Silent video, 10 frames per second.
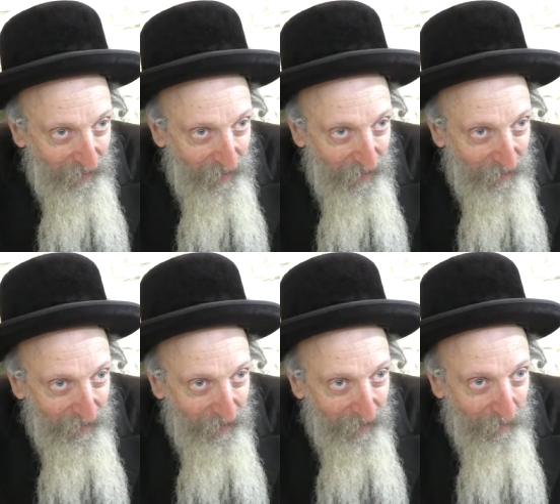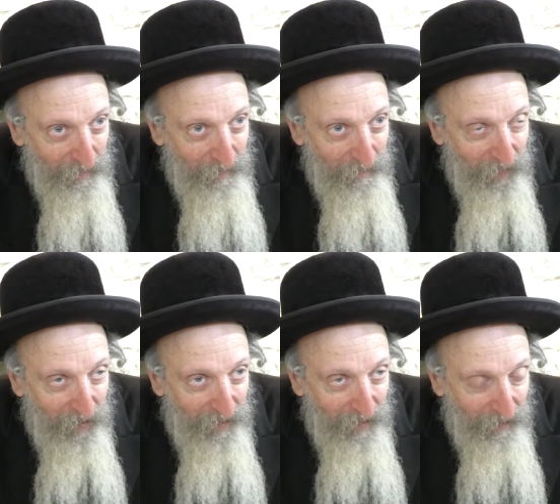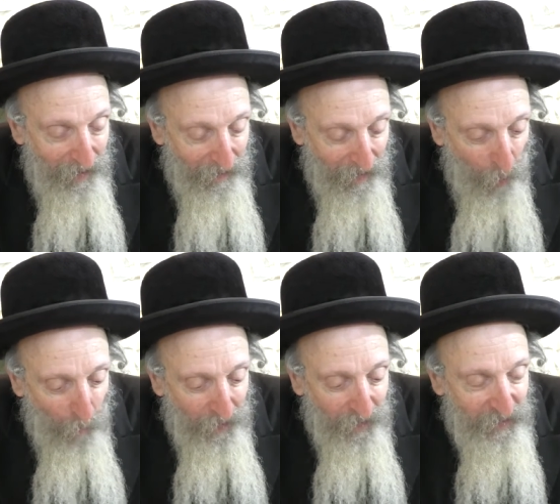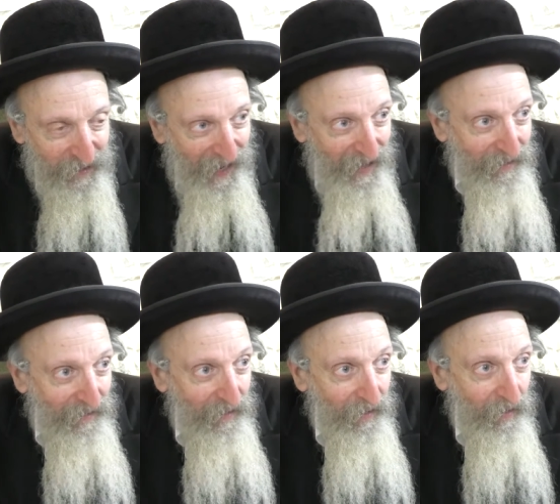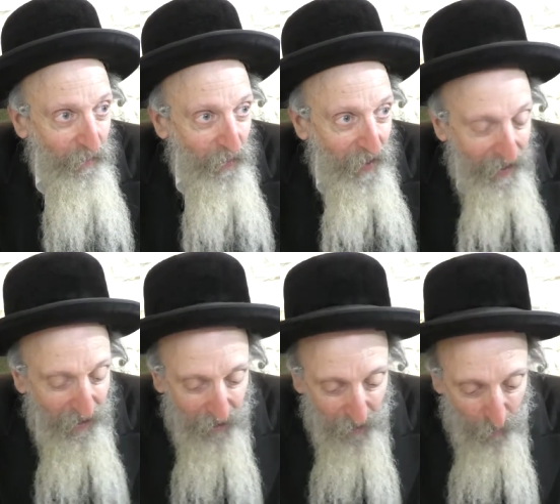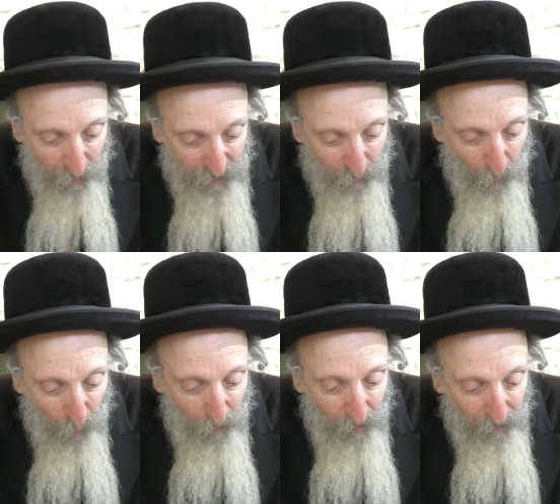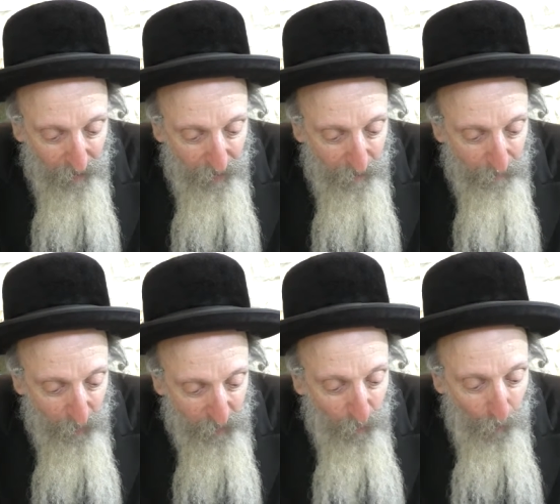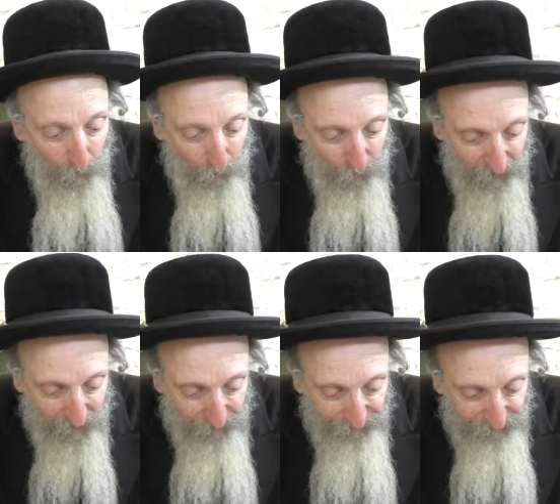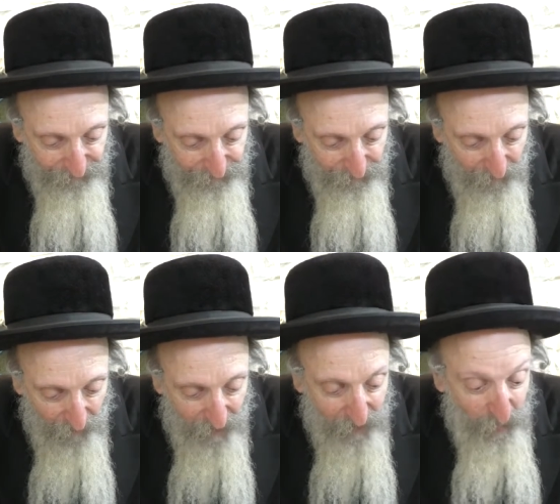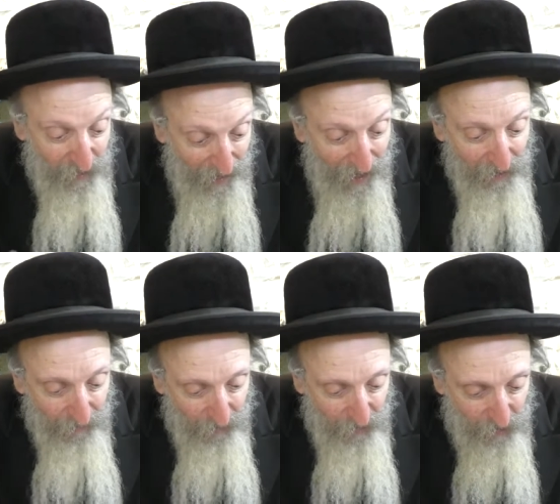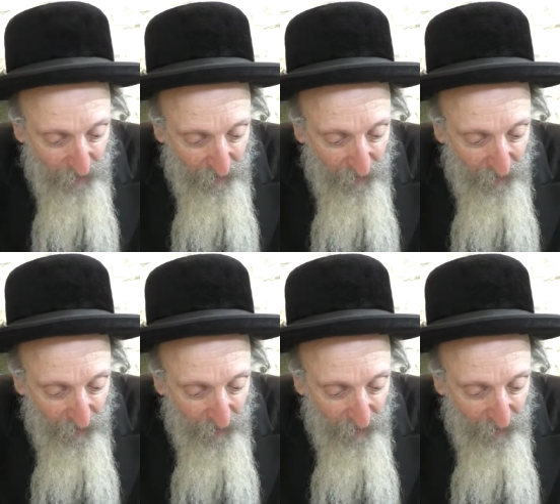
the, the, opening of 10 for the Heichel was more was more appropriate. Because it was a higher level condition.